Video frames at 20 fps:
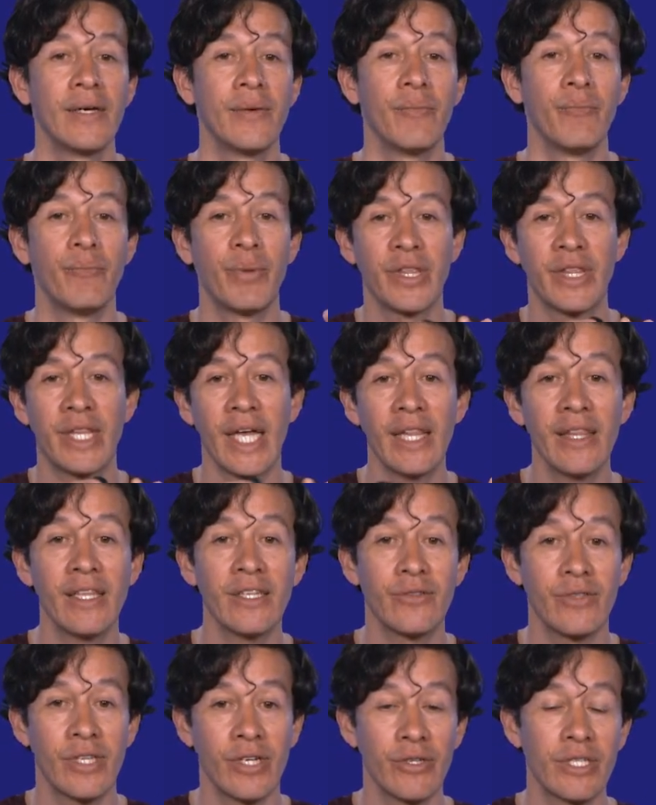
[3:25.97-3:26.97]
But then
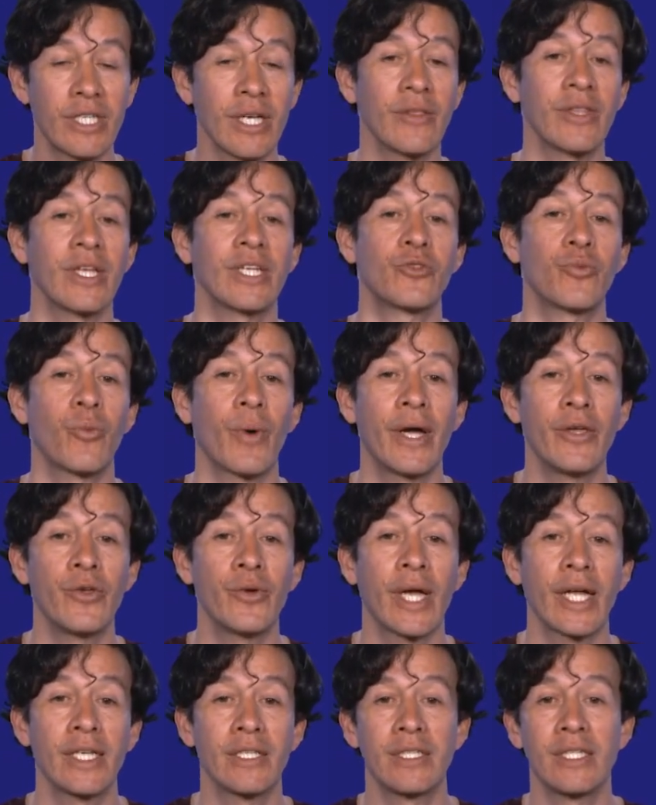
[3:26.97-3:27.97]
that's why you
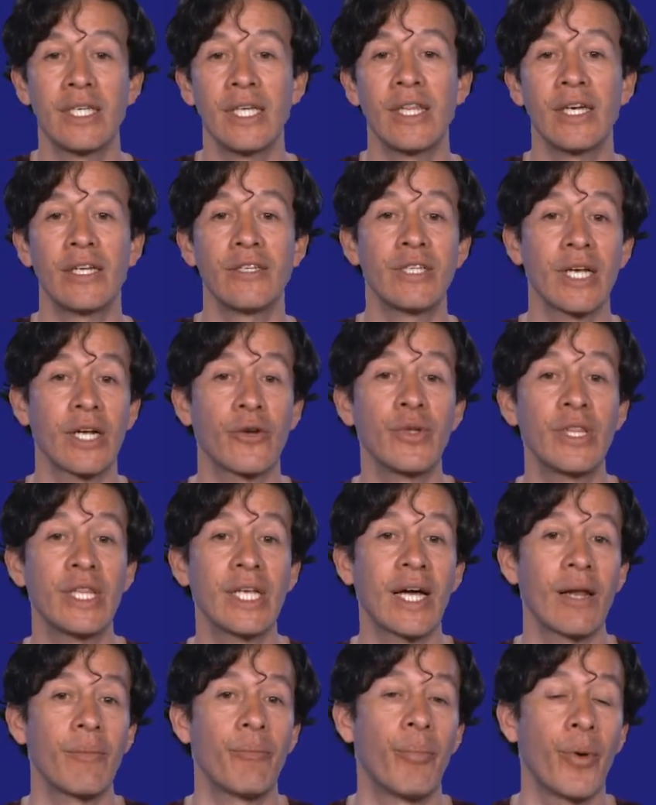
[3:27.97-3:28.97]
can see there is a
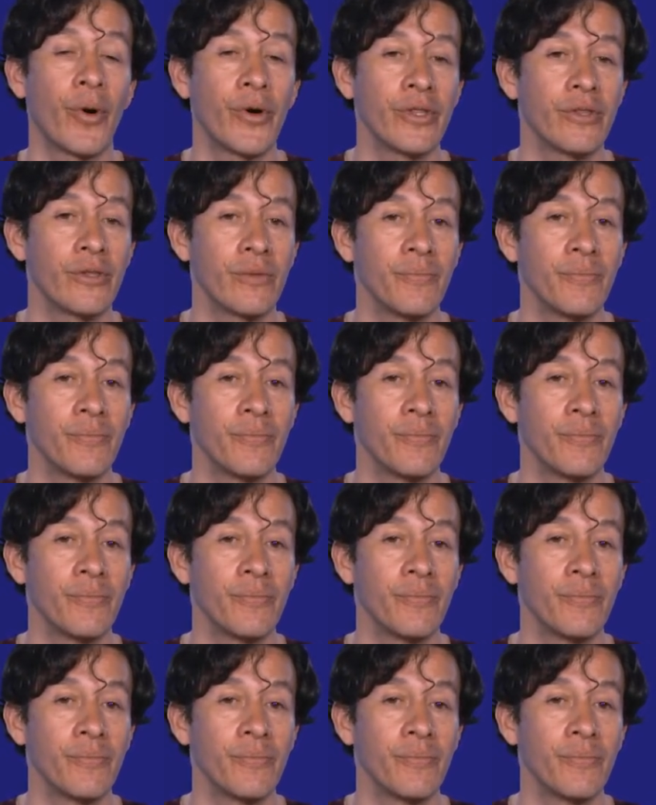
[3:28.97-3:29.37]
critical point.